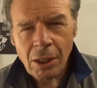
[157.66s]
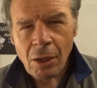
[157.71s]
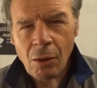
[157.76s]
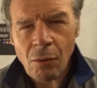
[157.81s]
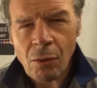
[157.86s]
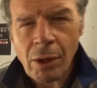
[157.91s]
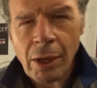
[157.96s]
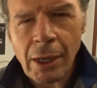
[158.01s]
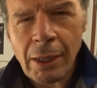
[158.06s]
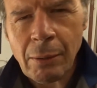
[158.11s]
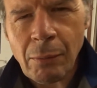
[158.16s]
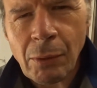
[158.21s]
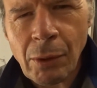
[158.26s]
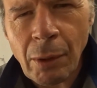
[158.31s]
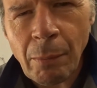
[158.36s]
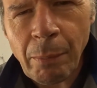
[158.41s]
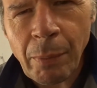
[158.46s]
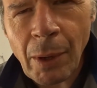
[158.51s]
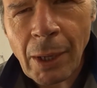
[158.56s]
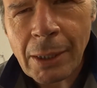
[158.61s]
Okay, we're going
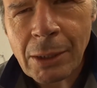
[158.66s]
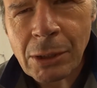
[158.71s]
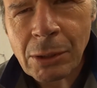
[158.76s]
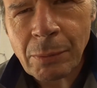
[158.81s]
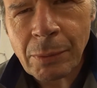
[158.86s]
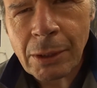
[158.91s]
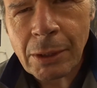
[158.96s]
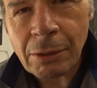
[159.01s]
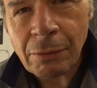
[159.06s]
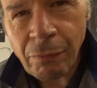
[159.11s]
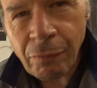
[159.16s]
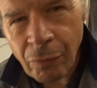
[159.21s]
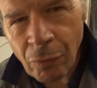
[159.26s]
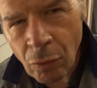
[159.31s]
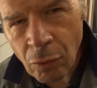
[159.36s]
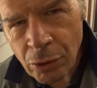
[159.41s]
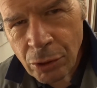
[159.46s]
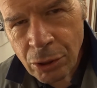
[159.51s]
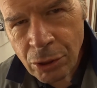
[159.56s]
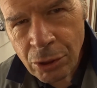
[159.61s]
to apply some of this
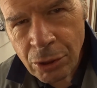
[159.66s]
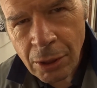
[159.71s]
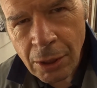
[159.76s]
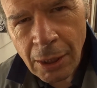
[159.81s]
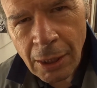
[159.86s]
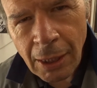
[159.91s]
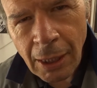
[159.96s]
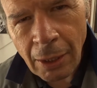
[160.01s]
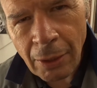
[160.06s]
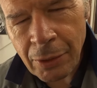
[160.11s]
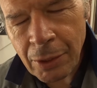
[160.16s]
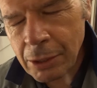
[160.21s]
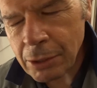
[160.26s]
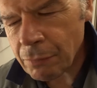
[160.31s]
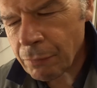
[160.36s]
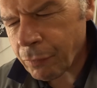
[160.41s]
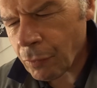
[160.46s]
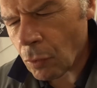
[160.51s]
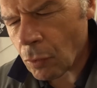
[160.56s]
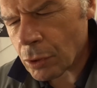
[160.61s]
flux. Now this
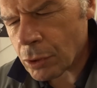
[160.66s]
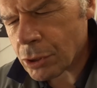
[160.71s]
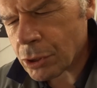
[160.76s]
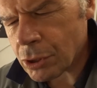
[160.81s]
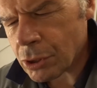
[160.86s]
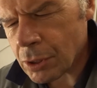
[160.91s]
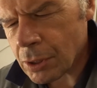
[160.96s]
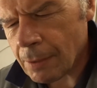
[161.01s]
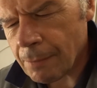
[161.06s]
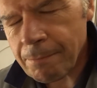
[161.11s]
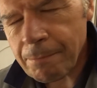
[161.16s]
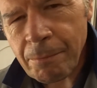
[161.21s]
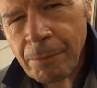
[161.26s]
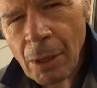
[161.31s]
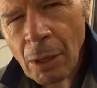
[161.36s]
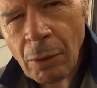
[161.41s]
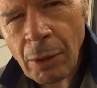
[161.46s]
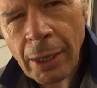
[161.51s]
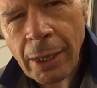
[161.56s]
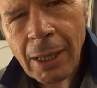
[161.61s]
flux,
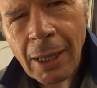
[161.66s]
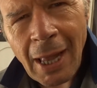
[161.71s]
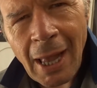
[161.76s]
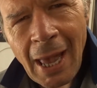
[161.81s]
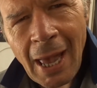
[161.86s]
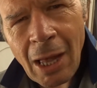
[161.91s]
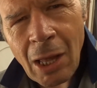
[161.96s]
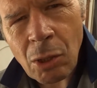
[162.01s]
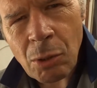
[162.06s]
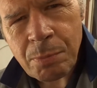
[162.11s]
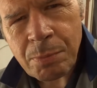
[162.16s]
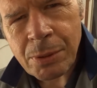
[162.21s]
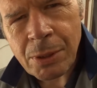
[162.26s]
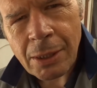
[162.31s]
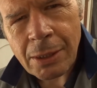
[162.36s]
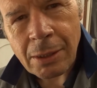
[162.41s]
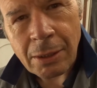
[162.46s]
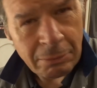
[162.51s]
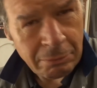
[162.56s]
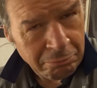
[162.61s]
okay, helps
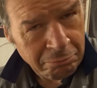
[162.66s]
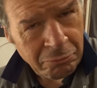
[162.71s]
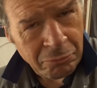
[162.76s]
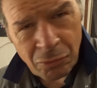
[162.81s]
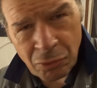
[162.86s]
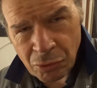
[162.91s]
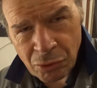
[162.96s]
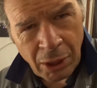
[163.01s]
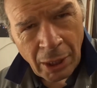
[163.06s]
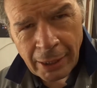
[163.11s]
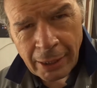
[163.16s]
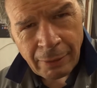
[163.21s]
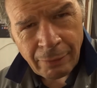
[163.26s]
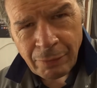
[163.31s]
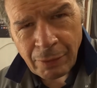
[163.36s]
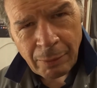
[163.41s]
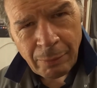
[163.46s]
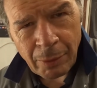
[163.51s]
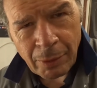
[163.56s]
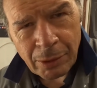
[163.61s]
it. It's like if
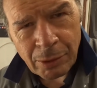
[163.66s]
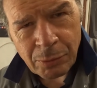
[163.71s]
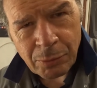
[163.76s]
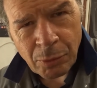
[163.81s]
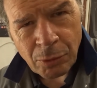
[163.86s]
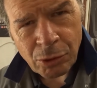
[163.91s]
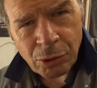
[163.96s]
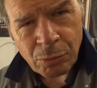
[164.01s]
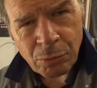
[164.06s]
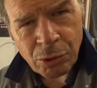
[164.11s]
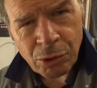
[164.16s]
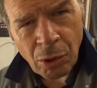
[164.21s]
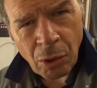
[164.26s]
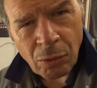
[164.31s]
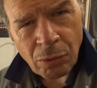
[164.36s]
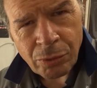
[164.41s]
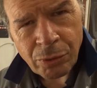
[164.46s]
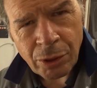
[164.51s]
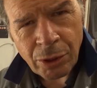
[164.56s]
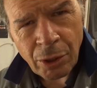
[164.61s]
anybody's done some
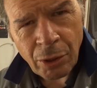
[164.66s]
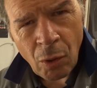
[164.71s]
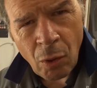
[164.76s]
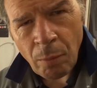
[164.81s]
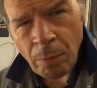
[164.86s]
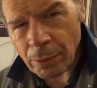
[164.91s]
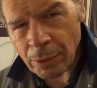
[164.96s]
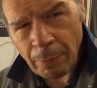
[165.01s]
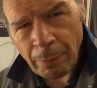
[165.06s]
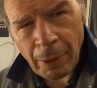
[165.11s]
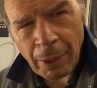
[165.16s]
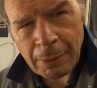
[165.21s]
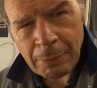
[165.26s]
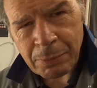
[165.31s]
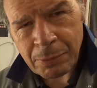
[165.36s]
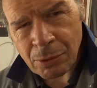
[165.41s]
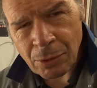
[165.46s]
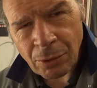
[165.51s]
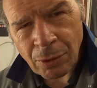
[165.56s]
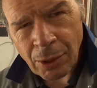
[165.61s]
soldering at home and the
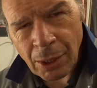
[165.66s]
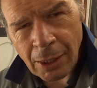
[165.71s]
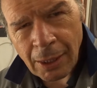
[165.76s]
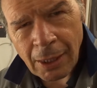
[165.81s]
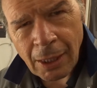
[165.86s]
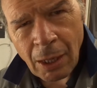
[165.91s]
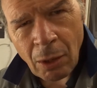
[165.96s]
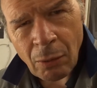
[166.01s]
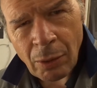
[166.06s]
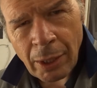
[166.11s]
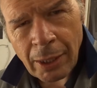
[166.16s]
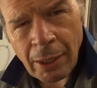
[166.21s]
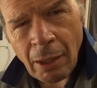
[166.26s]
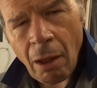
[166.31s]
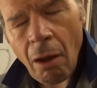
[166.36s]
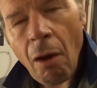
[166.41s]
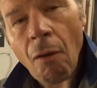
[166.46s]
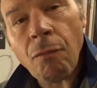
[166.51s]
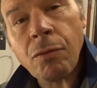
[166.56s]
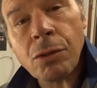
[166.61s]
pipes and all that. Okay,
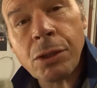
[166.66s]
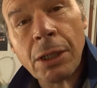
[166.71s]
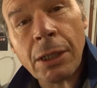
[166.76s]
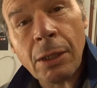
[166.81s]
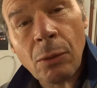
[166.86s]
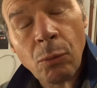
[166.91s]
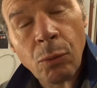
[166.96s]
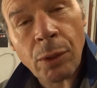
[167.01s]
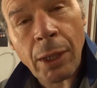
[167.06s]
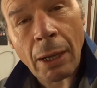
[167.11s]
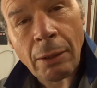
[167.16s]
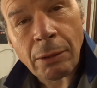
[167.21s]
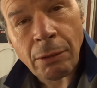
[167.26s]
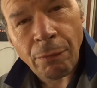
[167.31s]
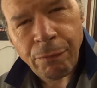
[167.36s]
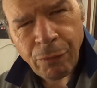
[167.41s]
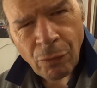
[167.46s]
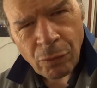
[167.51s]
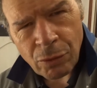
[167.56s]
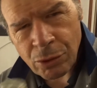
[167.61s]
obviously without the
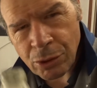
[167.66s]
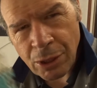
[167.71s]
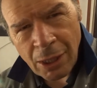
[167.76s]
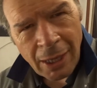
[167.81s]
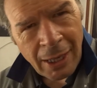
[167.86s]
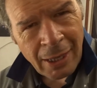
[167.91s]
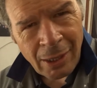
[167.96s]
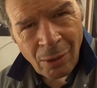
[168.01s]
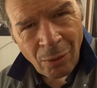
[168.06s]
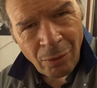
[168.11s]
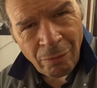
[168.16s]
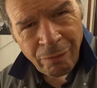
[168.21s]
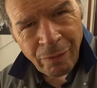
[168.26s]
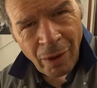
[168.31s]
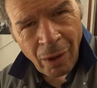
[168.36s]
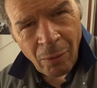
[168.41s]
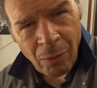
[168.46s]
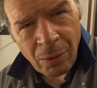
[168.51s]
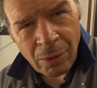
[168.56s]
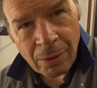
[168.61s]
flux, it ain't going to
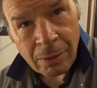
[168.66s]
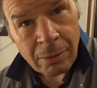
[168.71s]
flow.